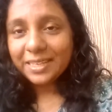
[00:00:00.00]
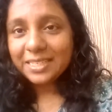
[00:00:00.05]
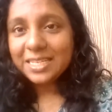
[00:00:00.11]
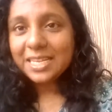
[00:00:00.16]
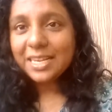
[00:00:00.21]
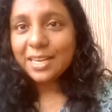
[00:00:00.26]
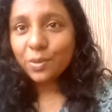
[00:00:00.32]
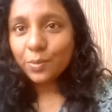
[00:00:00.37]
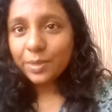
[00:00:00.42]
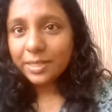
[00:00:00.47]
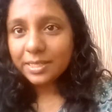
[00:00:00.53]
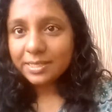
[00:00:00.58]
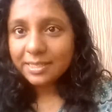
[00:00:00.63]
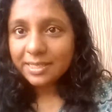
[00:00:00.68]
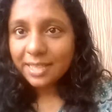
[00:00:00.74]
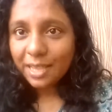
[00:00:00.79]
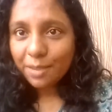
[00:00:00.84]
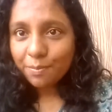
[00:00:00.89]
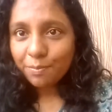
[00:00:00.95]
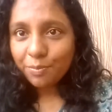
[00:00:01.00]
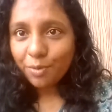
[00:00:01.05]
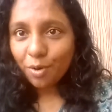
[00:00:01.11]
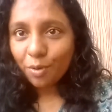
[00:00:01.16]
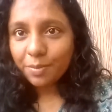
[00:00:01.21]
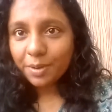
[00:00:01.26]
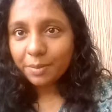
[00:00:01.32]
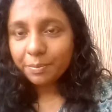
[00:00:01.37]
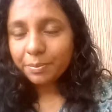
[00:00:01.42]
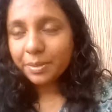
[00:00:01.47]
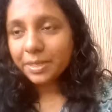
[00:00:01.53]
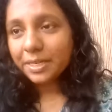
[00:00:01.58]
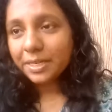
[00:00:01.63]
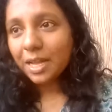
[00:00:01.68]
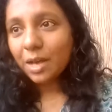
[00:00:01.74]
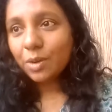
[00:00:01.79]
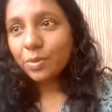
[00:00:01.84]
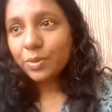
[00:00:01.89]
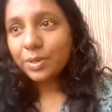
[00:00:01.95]
dealing with the same problem but
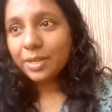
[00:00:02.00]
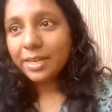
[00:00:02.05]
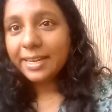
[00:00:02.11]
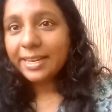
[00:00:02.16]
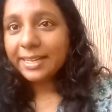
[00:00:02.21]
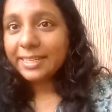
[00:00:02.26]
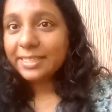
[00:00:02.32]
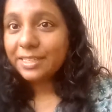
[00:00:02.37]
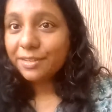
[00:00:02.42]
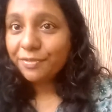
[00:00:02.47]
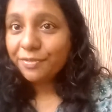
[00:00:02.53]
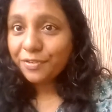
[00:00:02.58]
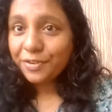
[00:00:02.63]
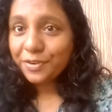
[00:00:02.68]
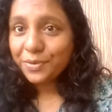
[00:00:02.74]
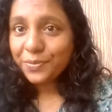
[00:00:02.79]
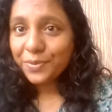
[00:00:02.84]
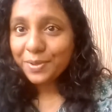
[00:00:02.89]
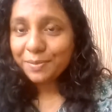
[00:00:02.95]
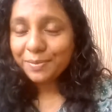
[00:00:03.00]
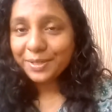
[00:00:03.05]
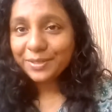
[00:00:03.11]
now in a little different way,